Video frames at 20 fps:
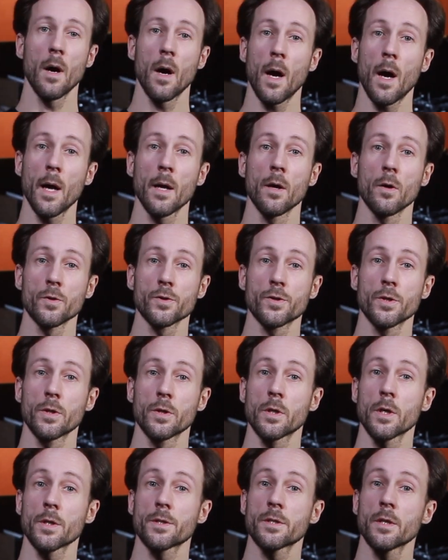I also
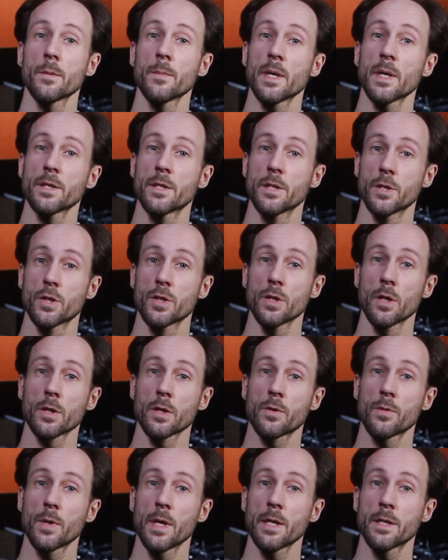got some additional
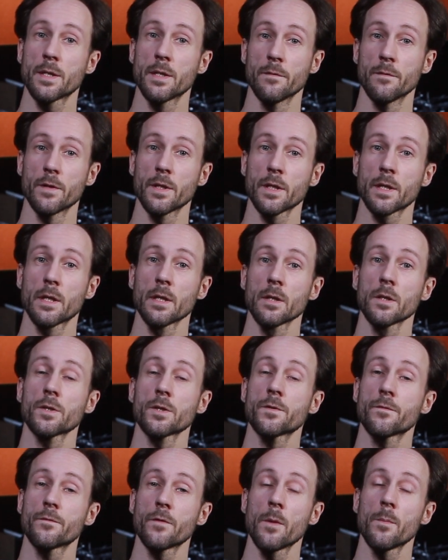creativity
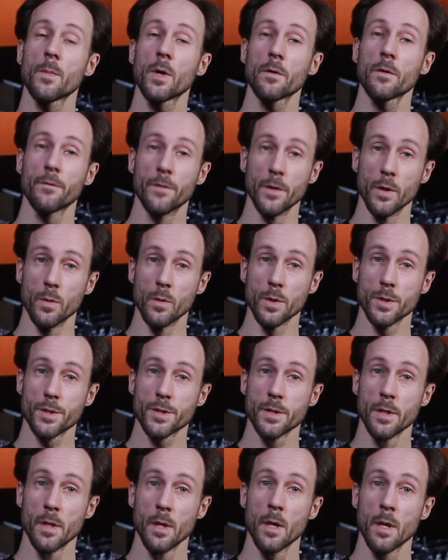killers from our
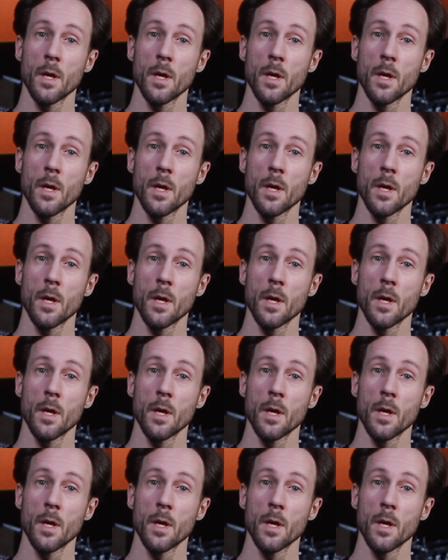viewers.